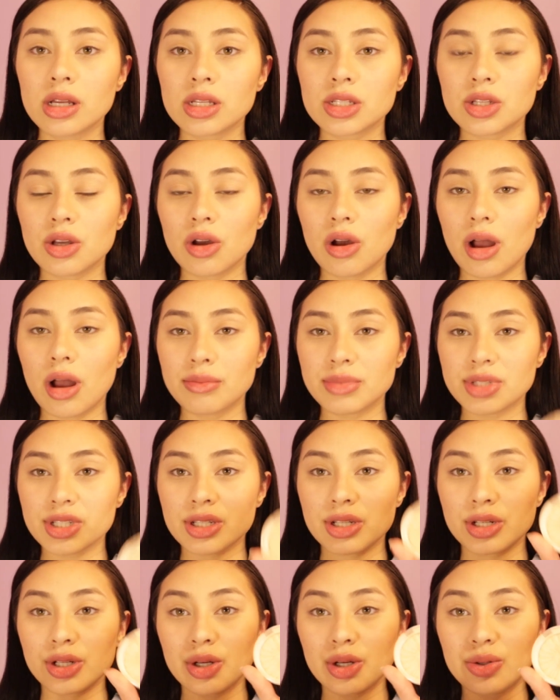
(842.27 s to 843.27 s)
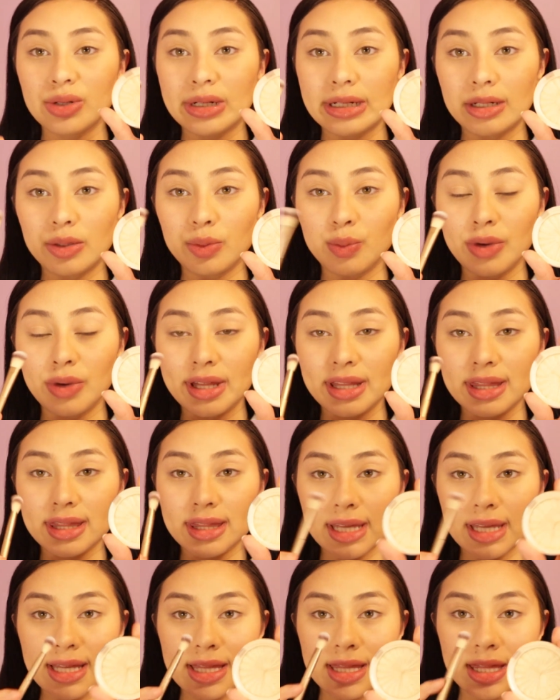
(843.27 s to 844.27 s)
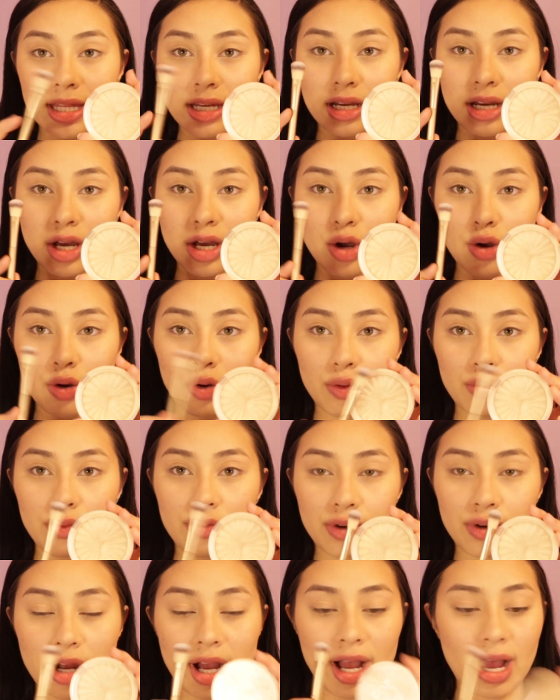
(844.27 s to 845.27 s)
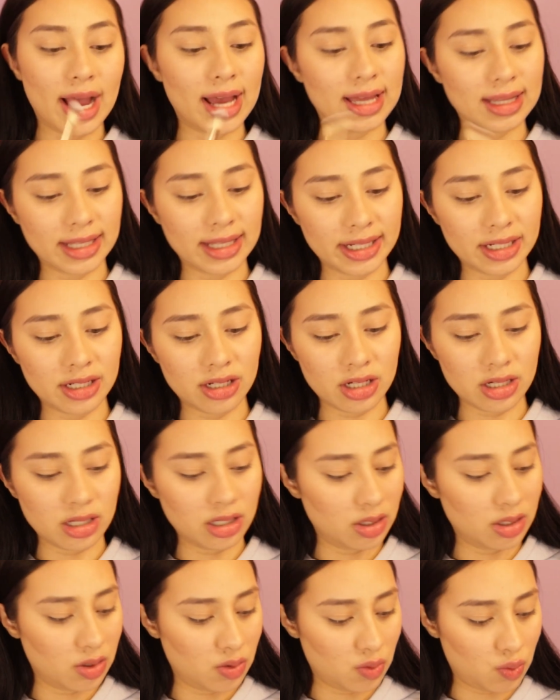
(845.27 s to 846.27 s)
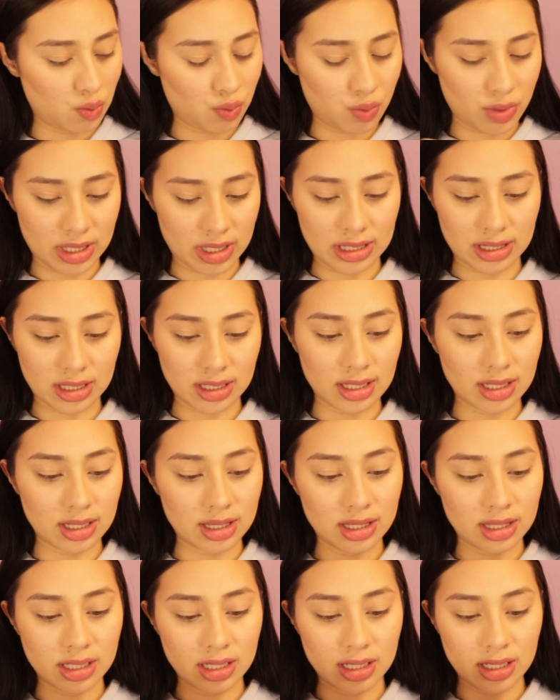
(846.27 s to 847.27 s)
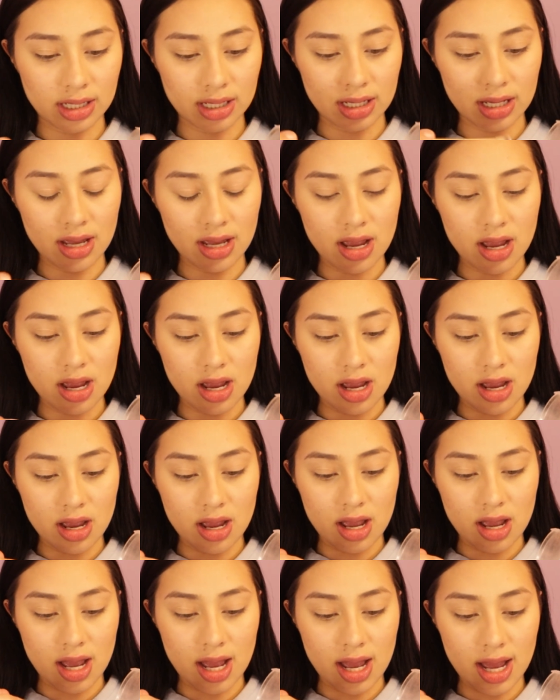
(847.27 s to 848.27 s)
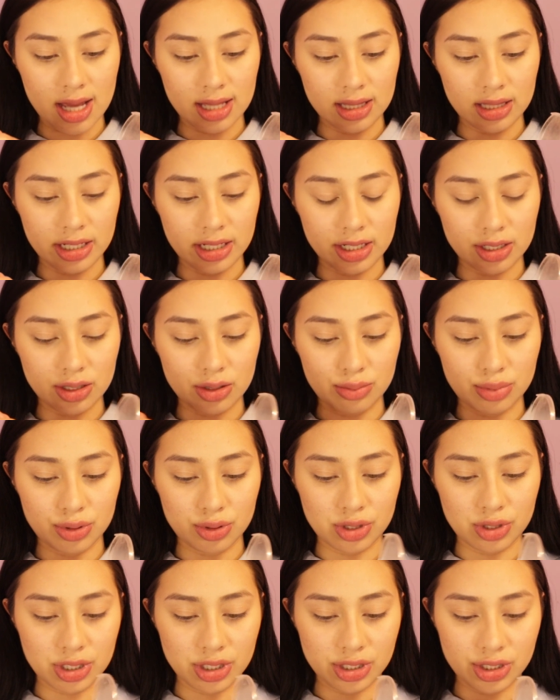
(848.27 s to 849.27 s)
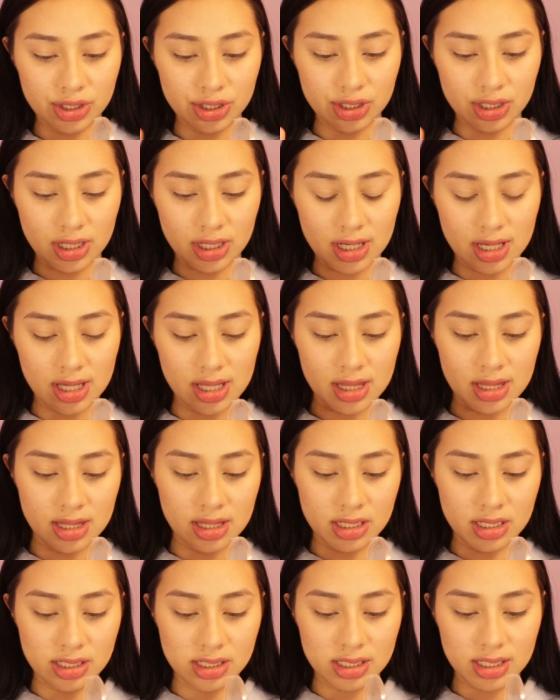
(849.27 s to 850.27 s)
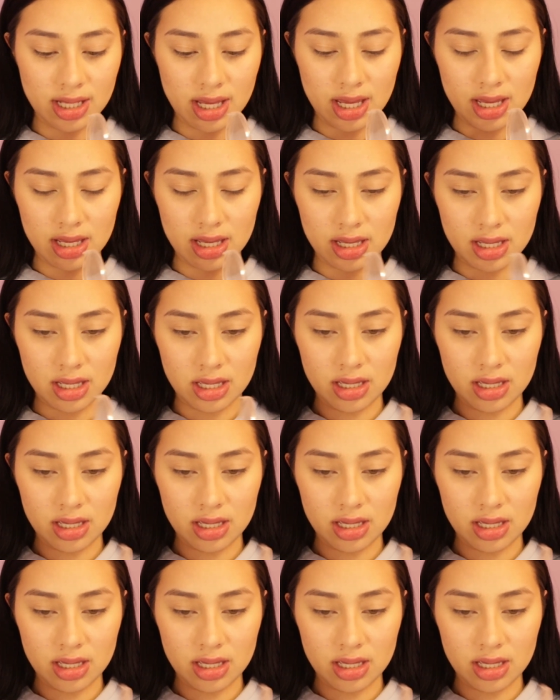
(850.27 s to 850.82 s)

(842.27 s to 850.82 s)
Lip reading: So I'm just gonna go in with the Ofra highlighter with the highlighter brush in the set.